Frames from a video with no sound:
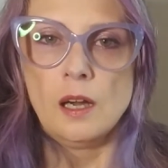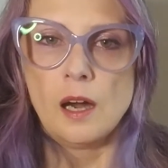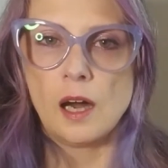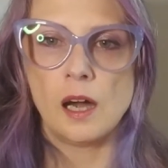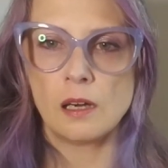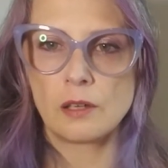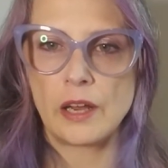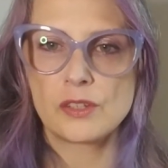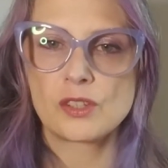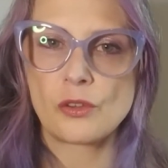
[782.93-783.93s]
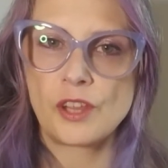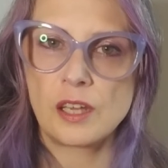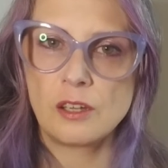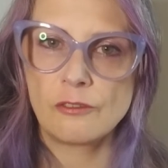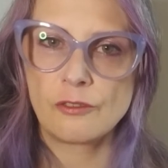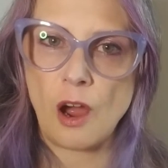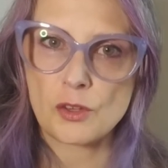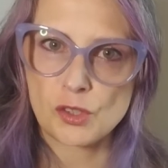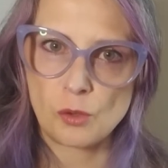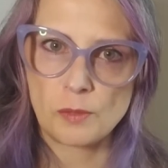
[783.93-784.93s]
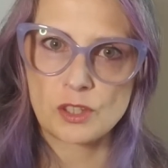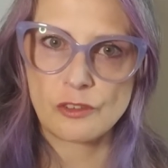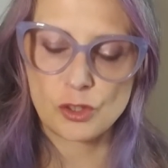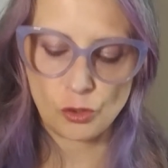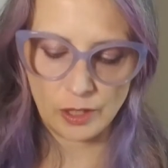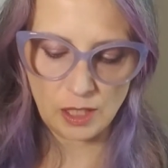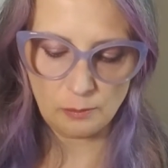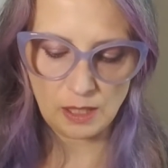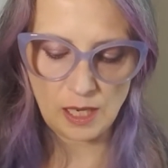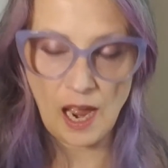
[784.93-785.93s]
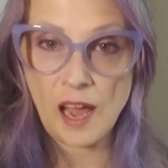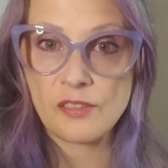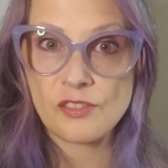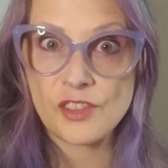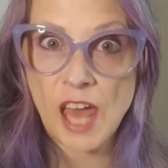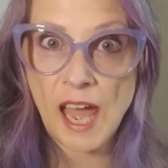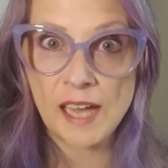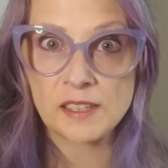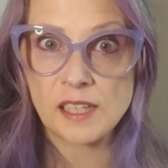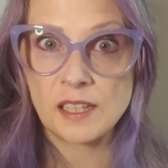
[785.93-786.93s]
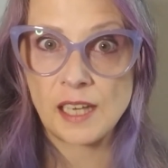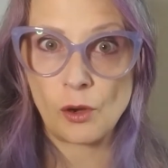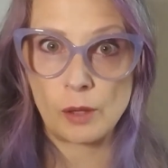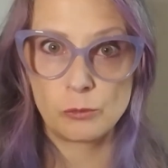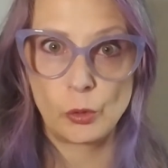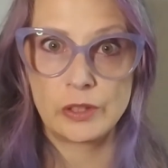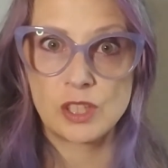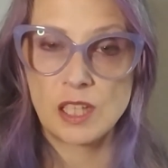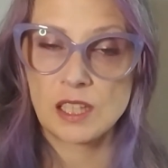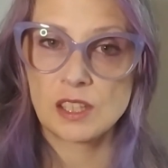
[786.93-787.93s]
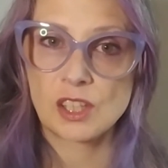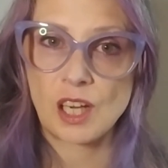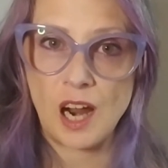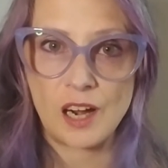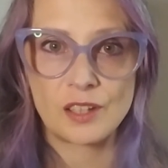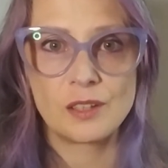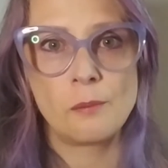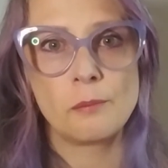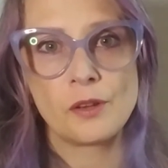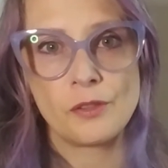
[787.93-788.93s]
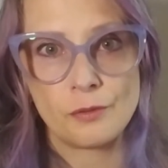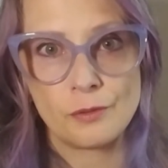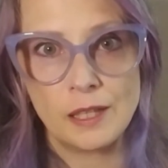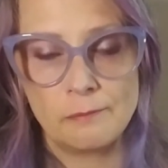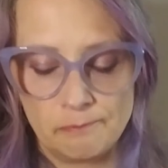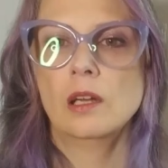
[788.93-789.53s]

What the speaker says: All right, so thank you so much for joining me on that, and now I'm going to get into card number 3.